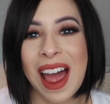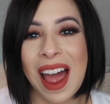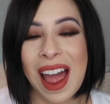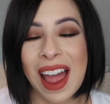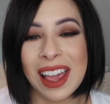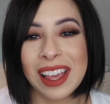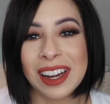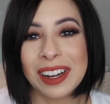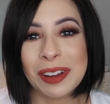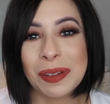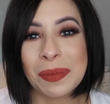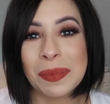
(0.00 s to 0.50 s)

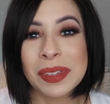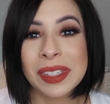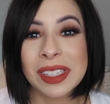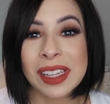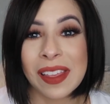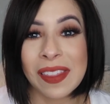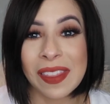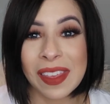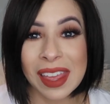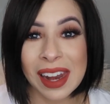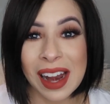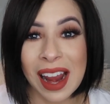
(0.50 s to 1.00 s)
items
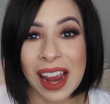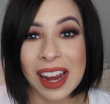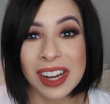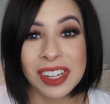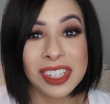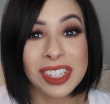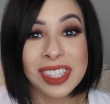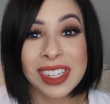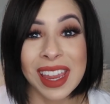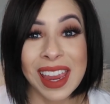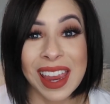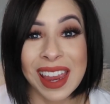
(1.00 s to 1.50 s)
that I
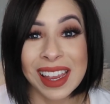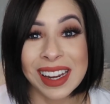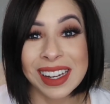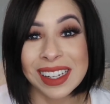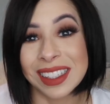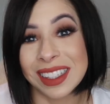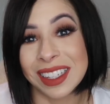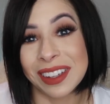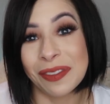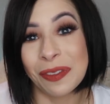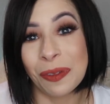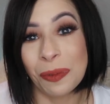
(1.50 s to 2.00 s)
just
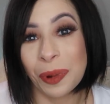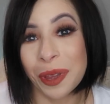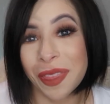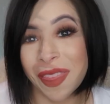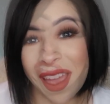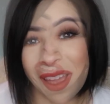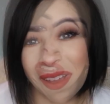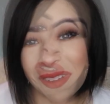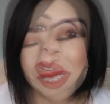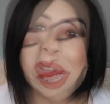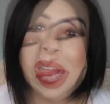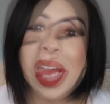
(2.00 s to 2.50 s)
can't live
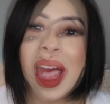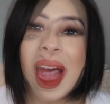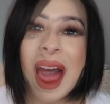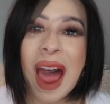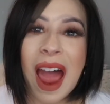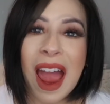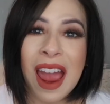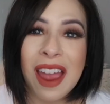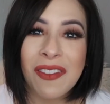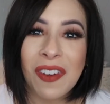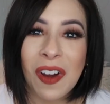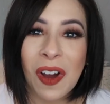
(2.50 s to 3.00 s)
without.
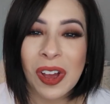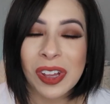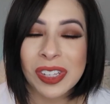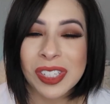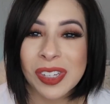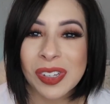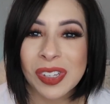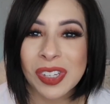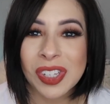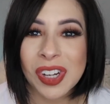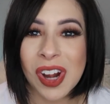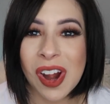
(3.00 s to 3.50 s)
I have
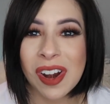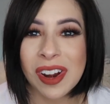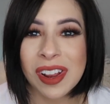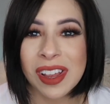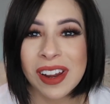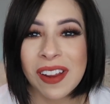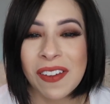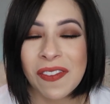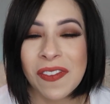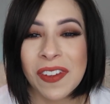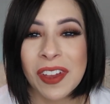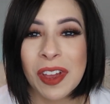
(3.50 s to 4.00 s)
also
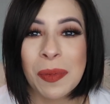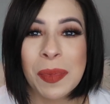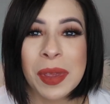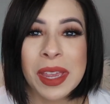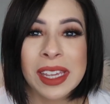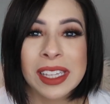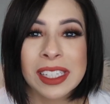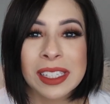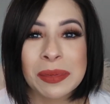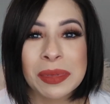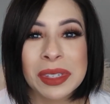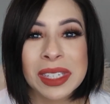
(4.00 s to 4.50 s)
started
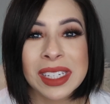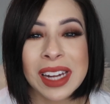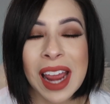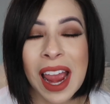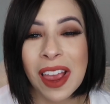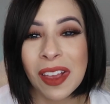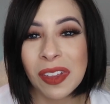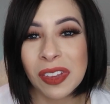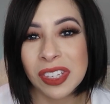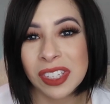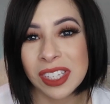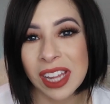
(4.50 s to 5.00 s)
filming some
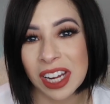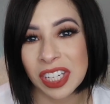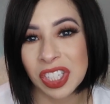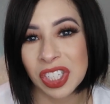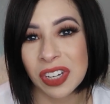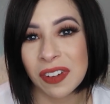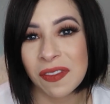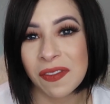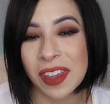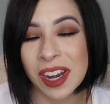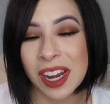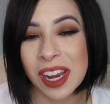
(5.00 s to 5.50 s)
style
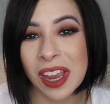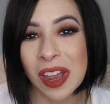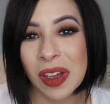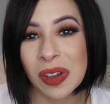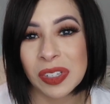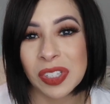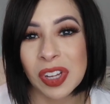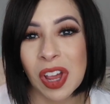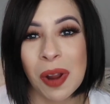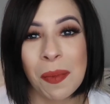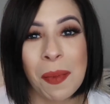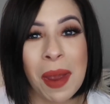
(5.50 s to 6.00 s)
session
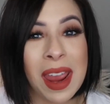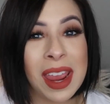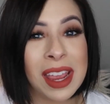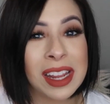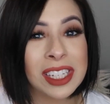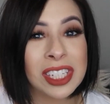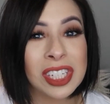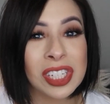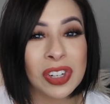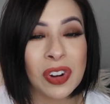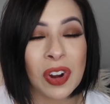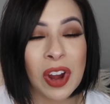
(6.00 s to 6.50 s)
videos on my
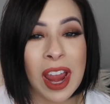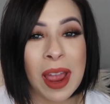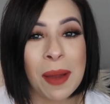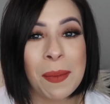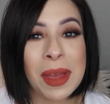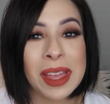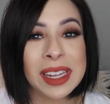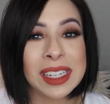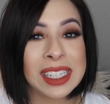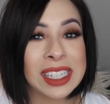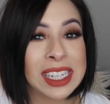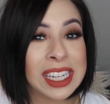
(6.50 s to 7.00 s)

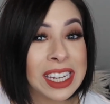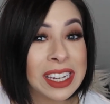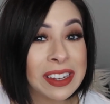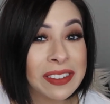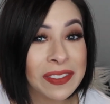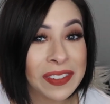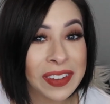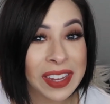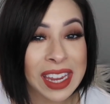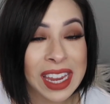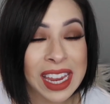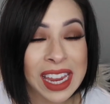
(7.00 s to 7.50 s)
Instagram
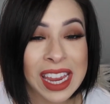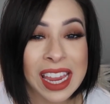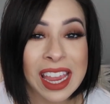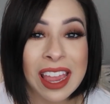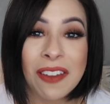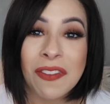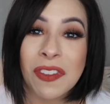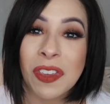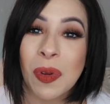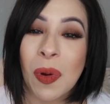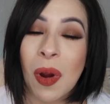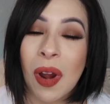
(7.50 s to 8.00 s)
TV.
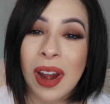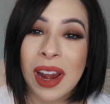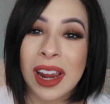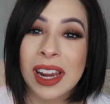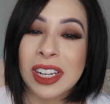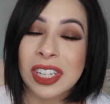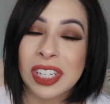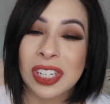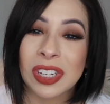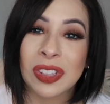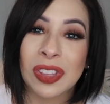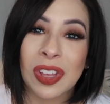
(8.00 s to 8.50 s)
If you are
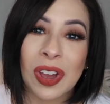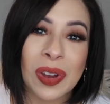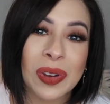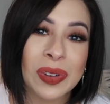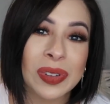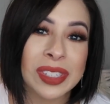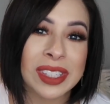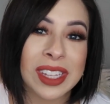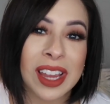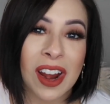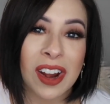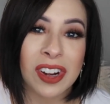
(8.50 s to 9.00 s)
into
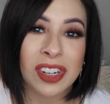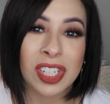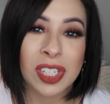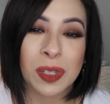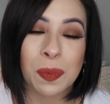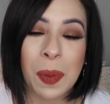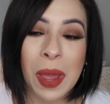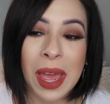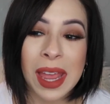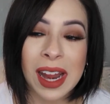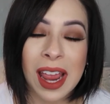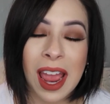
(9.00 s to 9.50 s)
those, they are
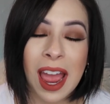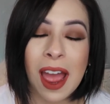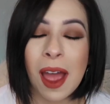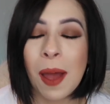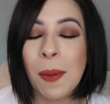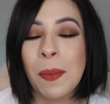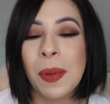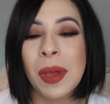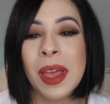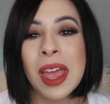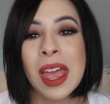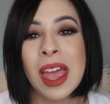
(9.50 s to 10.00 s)
sped
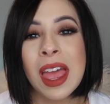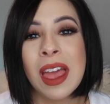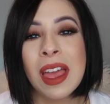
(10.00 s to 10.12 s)
up